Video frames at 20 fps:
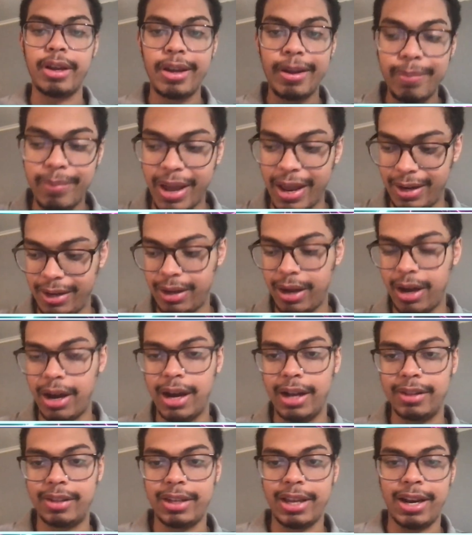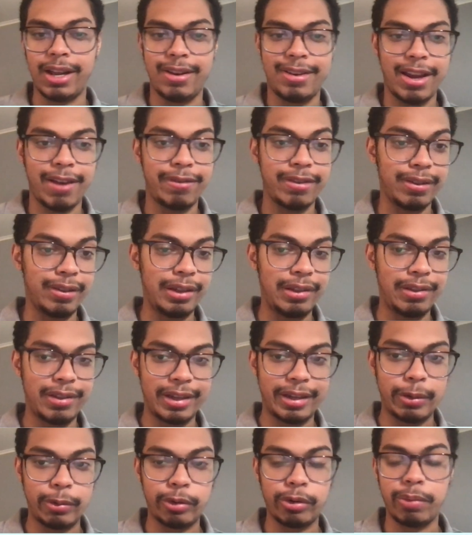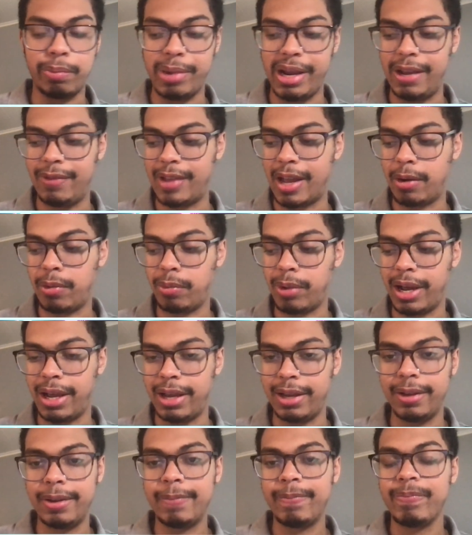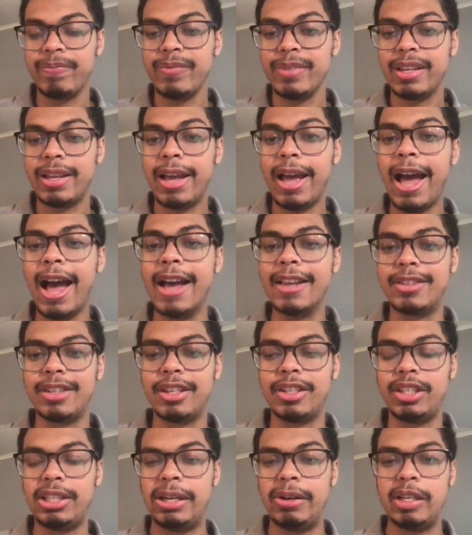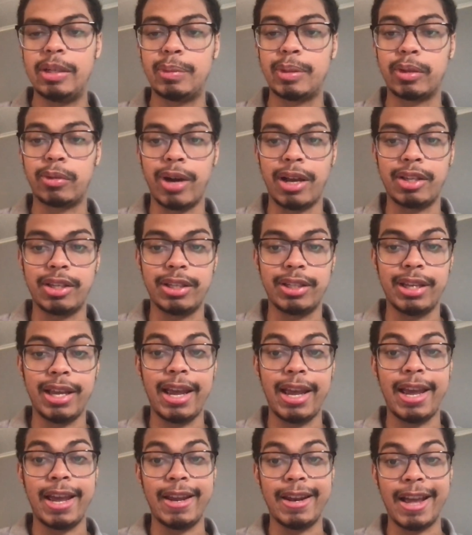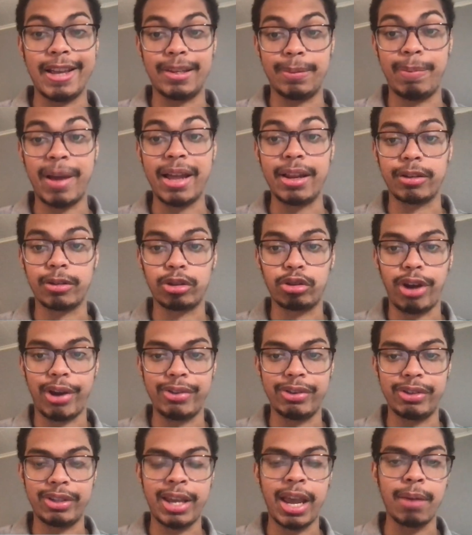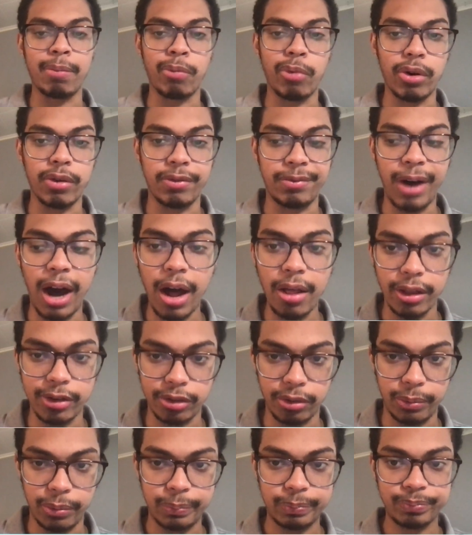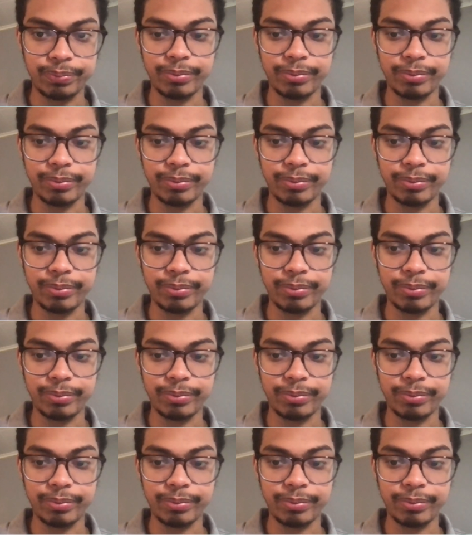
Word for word: betting odds, and I definitely think it will remain that way as the series progresses and as betting trends get more volatile.